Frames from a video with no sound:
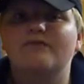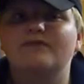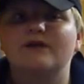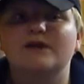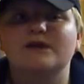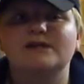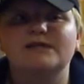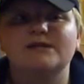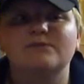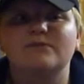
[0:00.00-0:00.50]

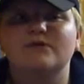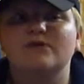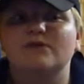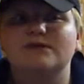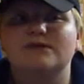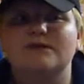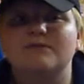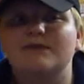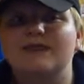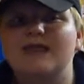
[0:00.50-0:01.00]
decent, we've got
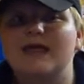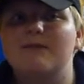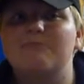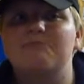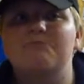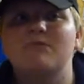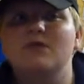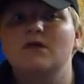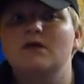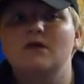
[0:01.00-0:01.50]
some of them.
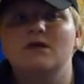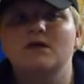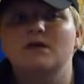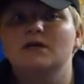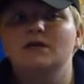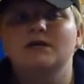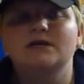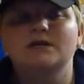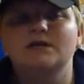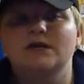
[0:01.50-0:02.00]

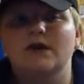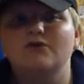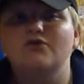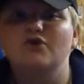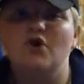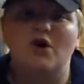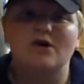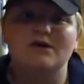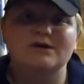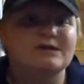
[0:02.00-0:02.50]
You know,
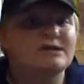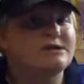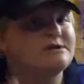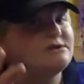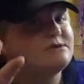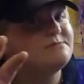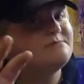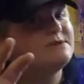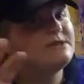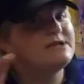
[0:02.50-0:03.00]
not a
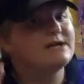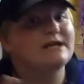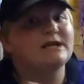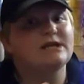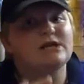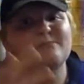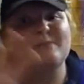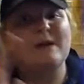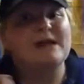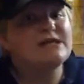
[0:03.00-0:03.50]
particularly
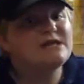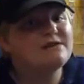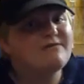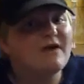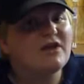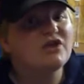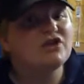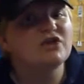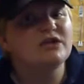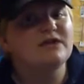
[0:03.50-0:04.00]
expensive
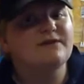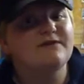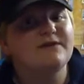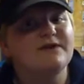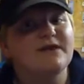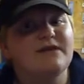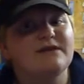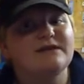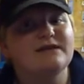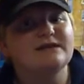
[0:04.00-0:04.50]
engine if you're
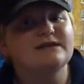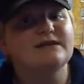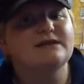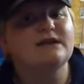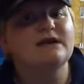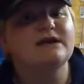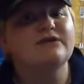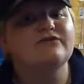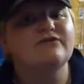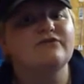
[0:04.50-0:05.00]
going down the
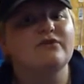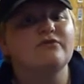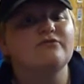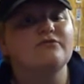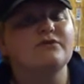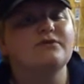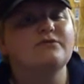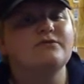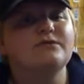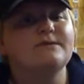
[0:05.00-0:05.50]
nitro
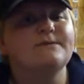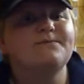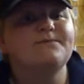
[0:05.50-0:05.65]
route.